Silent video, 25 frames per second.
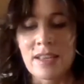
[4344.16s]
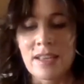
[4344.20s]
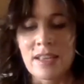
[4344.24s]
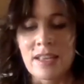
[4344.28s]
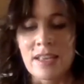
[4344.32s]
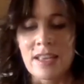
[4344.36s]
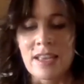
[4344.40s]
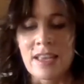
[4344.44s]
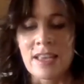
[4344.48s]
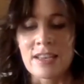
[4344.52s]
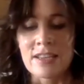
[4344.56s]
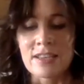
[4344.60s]

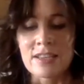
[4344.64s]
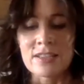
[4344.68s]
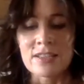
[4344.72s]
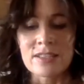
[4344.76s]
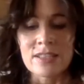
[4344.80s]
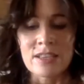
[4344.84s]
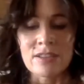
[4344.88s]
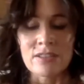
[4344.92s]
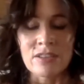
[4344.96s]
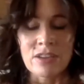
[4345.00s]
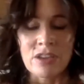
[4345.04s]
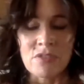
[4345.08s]
And is
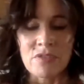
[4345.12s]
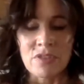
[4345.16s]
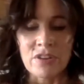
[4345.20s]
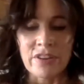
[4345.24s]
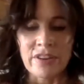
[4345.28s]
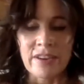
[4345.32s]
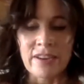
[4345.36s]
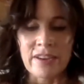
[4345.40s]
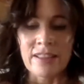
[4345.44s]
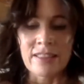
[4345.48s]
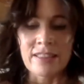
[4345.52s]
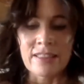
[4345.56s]
there ever
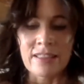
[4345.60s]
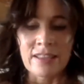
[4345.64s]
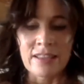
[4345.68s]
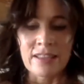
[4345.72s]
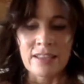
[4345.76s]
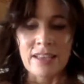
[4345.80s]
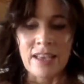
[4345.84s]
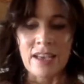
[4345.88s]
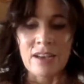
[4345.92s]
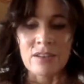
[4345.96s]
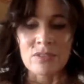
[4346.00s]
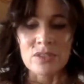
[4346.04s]

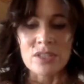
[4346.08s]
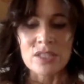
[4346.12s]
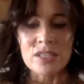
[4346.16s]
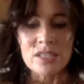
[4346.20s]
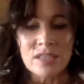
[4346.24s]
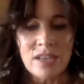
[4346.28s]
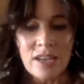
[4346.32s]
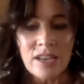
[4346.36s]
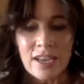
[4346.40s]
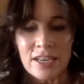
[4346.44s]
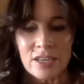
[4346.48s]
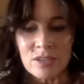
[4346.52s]
anything
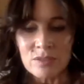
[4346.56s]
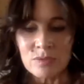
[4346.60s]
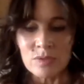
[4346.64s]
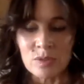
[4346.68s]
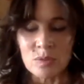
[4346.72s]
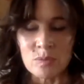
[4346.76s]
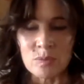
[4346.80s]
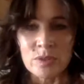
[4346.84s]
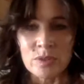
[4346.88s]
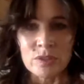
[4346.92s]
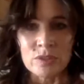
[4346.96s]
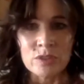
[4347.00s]
outside of
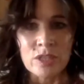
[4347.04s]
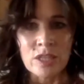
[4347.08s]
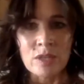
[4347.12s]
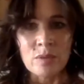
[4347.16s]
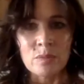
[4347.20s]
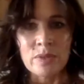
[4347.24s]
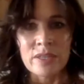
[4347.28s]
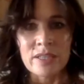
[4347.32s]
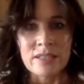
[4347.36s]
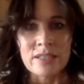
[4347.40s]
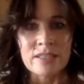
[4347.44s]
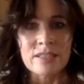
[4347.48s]
the world that
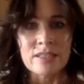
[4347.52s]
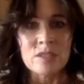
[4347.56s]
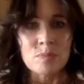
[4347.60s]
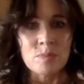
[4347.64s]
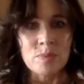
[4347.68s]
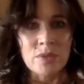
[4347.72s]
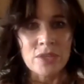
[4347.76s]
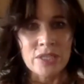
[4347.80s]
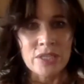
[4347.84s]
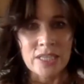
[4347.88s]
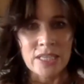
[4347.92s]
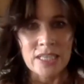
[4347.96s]
we
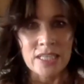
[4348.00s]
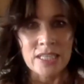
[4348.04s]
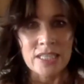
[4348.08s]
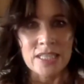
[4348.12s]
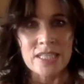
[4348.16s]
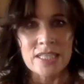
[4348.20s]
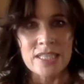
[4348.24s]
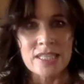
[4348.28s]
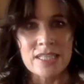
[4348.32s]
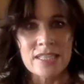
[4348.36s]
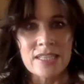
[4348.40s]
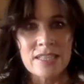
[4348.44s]

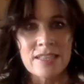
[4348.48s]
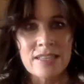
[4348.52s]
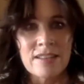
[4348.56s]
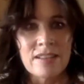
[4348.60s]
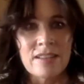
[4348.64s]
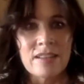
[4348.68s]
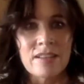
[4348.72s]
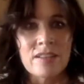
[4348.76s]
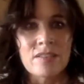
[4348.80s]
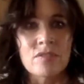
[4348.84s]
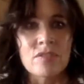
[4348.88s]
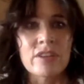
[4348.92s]
experience?
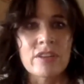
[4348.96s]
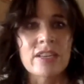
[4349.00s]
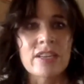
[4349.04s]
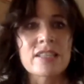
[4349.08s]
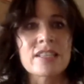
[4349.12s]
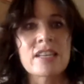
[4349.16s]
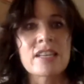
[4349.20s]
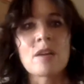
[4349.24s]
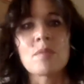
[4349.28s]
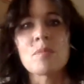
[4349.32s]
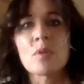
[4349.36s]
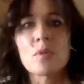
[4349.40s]
For
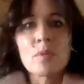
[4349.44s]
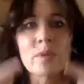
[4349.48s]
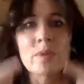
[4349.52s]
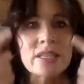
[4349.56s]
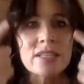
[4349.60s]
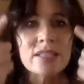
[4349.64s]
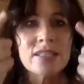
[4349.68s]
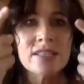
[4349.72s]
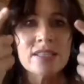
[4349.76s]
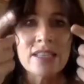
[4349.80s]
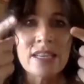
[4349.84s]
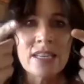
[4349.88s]
example, we
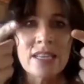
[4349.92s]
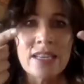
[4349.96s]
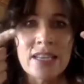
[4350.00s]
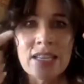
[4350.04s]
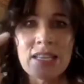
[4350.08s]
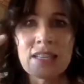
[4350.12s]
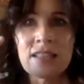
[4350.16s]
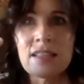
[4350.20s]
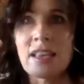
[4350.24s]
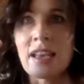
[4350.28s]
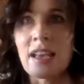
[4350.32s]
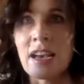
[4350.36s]

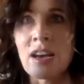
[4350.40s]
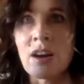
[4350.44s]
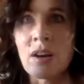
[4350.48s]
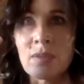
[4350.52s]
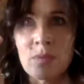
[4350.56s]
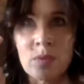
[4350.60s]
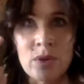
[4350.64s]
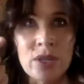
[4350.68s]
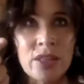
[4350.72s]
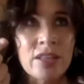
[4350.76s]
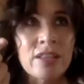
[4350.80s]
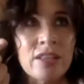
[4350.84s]
see
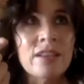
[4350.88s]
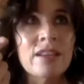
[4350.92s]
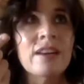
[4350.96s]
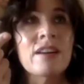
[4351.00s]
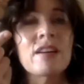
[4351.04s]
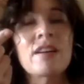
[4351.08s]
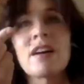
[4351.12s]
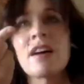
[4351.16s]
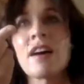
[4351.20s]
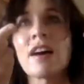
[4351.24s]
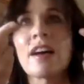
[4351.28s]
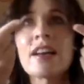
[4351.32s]
out within
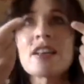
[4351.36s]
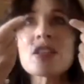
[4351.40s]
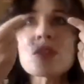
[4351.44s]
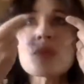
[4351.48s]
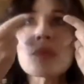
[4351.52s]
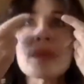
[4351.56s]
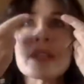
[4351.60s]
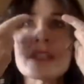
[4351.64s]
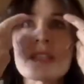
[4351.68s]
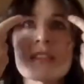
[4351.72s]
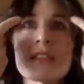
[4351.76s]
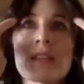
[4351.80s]
our eyes,
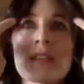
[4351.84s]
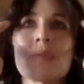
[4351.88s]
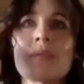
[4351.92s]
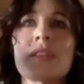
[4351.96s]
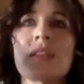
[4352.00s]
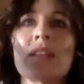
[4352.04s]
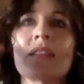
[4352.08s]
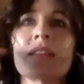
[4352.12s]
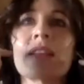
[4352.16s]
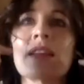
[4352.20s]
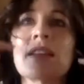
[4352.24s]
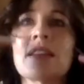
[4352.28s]
we see
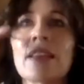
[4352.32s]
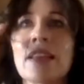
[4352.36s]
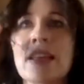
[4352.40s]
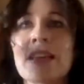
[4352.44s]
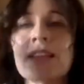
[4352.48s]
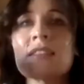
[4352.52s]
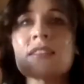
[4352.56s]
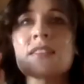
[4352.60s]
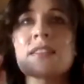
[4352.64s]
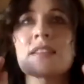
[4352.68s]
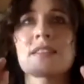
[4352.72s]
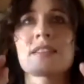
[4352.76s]
within the
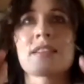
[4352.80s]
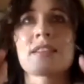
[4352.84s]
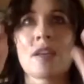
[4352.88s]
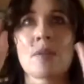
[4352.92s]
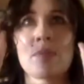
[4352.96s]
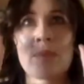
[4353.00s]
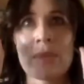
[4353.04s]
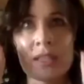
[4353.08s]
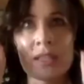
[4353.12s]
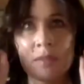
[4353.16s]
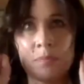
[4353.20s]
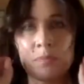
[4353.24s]
lens, it's
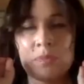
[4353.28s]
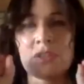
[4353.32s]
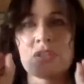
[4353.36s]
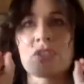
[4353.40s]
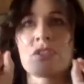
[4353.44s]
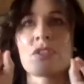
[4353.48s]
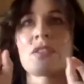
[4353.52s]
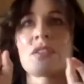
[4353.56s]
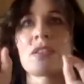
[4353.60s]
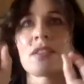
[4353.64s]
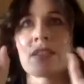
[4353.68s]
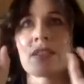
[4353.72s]
coming, the
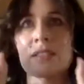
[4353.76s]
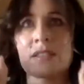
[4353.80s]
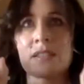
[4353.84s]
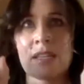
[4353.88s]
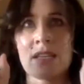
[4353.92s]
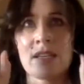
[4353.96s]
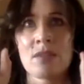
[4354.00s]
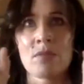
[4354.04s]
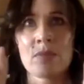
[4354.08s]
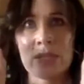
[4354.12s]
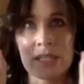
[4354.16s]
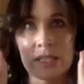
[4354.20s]
pictures are
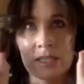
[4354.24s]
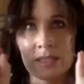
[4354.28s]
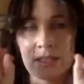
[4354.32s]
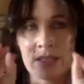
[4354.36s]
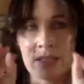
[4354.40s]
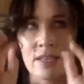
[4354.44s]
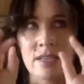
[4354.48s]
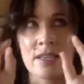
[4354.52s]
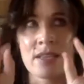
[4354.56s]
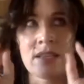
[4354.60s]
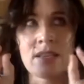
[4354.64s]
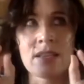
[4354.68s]
seen, we
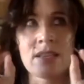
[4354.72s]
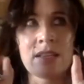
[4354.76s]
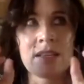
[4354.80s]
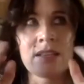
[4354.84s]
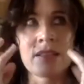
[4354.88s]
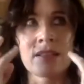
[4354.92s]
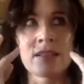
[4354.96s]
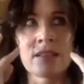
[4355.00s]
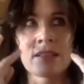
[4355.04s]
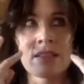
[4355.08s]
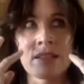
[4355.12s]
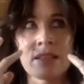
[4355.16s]
see
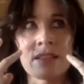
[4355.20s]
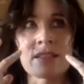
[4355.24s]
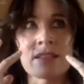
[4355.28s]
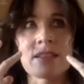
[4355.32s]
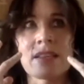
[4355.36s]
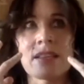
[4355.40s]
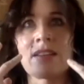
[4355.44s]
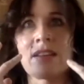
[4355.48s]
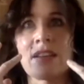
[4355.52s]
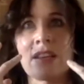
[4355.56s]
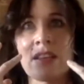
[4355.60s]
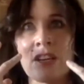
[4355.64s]
in this
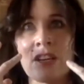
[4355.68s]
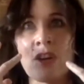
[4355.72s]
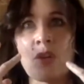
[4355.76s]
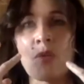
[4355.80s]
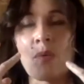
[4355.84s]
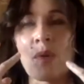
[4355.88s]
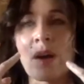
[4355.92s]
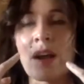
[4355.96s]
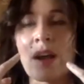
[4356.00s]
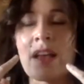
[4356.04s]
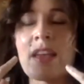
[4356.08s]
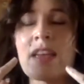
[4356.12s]
kind of inner
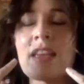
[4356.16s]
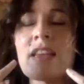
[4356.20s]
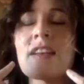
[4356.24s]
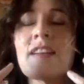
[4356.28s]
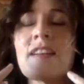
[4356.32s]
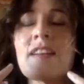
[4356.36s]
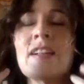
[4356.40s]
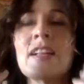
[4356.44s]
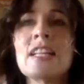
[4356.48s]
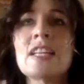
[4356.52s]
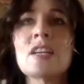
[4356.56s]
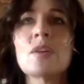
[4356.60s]
way.
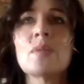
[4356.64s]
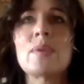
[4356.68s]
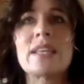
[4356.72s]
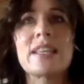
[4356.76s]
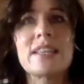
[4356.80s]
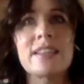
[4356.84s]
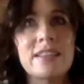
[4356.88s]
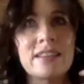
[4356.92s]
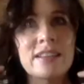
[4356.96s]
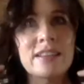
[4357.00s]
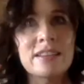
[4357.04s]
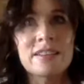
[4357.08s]
We
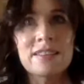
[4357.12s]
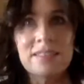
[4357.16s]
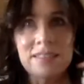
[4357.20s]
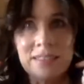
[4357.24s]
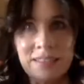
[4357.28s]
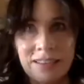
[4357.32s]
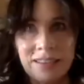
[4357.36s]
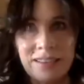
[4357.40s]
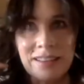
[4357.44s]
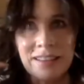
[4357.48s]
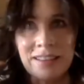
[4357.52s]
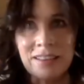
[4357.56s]
hear
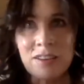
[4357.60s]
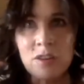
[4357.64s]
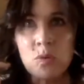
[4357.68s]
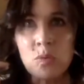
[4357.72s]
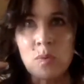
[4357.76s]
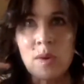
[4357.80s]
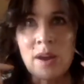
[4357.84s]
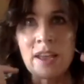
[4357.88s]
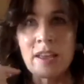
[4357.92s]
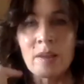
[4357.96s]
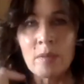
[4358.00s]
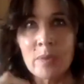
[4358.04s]
in an inner
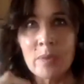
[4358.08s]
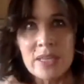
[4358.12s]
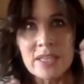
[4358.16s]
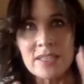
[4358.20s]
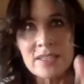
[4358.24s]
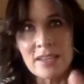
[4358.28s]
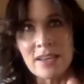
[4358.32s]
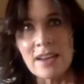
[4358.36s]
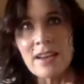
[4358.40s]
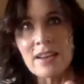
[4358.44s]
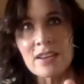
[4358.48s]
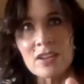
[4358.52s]
way, we
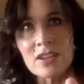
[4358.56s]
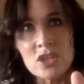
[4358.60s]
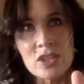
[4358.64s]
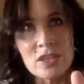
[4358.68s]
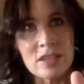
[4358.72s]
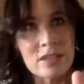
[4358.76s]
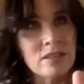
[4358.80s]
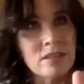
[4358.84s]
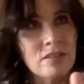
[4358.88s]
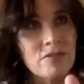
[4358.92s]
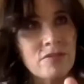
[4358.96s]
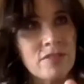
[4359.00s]
touch,
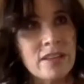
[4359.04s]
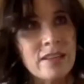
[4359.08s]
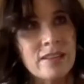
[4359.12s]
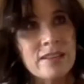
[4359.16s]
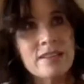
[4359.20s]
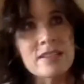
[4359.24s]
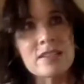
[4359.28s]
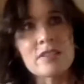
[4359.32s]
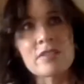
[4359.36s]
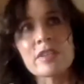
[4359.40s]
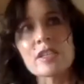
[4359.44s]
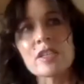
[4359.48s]
and the
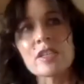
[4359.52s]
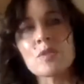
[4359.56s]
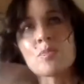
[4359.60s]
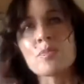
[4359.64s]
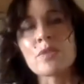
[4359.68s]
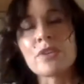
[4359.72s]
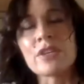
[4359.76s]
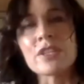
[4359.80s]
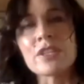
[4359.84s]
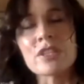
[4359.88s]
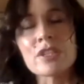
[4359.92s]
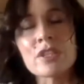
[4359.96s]
feelings are
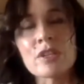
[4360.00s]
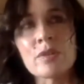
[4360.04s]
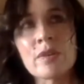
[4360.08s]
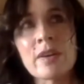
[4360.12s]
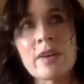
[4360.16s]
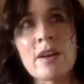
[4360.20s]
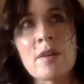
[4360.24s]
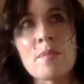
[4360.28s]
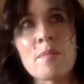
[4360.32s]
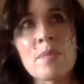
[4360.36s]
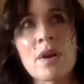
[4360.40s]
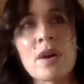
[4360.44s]
expressed through
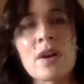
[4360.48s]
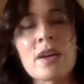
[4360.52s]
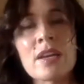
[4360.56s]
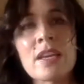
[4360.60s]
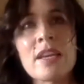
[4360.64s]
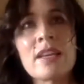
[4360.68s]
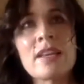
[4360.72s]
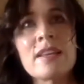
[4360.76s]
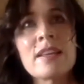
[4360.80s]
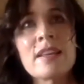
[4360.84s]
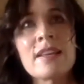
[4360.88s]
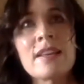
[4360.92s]
our
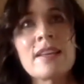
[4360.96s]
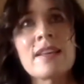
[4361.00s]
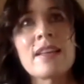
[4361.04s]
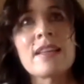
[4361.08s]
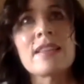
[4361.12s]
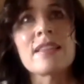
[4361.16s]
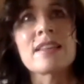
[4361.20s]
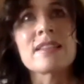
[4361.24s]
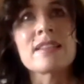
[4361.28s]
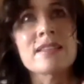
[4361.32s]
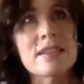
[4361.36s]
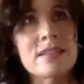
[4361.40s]
body.
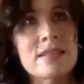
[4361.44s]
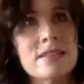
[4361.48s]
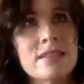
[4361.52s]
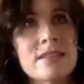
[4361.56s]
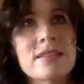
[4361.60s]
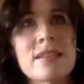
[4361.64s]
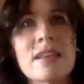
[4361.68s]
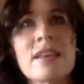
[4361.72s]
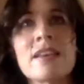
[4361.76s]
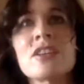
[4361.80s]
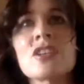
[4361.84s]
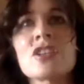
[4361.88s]
The
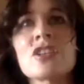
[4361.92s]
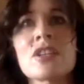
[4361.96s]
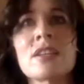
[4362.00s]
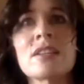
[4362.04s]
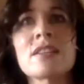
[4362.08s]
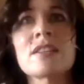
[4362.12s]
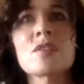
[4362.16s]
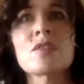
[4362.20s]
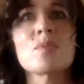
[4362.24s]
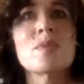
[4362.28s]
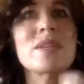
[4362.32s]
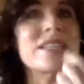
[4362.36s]

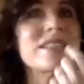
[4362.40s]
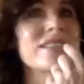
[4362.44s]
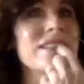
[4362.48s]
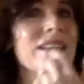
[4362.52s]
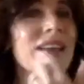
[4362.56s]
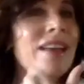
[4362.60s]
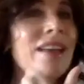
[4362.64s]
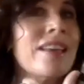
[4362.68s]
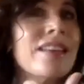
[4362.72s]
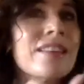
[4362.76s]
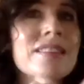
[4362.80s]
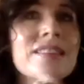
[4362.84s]
sensations, we
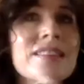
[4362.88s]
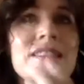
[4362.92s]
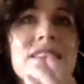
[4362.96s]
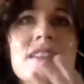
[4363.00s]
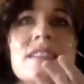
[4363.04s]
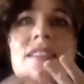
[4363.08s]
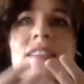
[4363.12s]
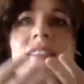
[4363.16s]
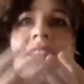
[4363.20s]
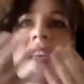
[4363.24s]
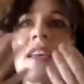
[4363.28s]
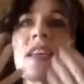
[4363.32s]
taste,
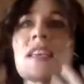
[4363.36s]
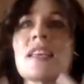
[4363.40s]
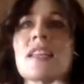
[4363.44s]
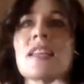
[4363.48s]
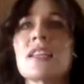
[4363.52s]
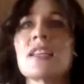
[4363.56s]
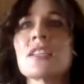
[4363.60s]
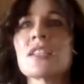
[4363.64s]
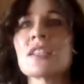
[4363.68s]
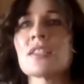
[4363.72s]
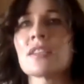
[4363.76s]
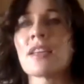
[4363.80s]
it's taken
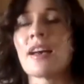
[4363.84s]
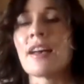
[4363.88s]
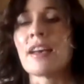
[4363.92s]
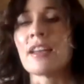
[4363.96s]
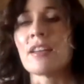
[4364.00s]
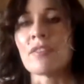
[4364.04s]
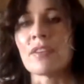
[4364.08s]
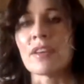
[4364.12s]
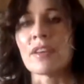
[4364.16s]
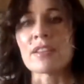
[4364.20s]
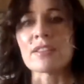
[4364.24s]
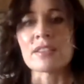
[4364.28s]

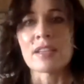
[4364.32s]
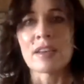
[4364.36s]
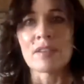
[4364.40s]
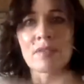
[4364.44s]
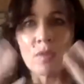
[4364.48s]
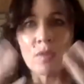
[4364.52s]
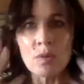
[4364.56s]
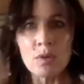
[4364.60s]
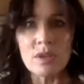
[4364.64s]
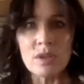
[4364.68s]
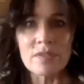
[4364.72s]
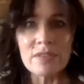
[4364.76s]
inside of
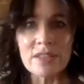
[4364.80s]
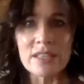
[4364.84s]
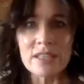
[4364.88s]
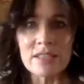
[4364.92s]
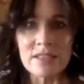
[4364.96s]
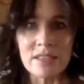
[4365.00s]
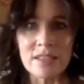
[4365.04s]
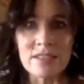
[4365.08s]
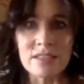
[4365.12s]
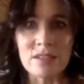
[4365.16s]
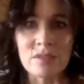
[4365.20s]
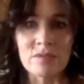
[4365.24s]
ourselves. All of these
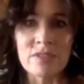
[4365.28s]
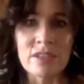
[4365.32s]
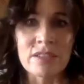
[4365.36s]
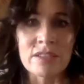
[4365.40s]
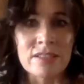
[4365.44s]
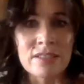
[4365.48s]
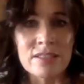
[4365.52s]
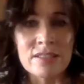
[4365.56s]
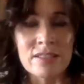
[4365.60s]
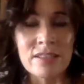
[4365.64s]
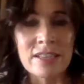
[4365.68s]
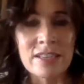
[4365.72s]
things are felt
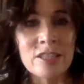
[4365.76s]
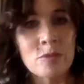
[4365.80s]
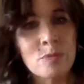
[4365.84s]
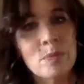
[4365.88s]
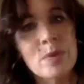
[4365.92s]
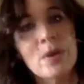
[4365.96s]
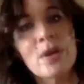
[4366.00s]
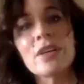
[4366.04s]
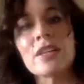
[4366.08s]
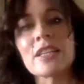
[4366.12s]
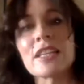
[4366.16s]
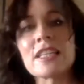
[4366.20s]
inside the
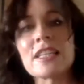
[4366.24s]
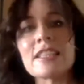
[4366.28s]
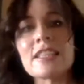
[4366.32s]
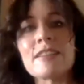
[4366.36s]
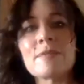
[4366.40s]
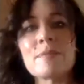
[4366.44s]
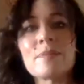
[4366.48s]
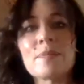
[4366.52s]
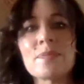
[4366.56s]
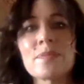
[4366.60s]
body.